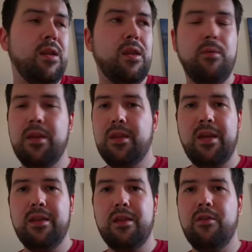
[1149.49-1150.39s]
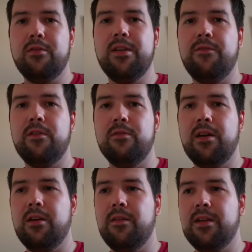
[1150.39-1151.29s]
So it's not difficult,
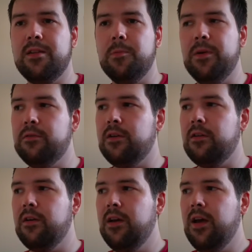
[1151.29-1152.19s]
I don't think, to build on,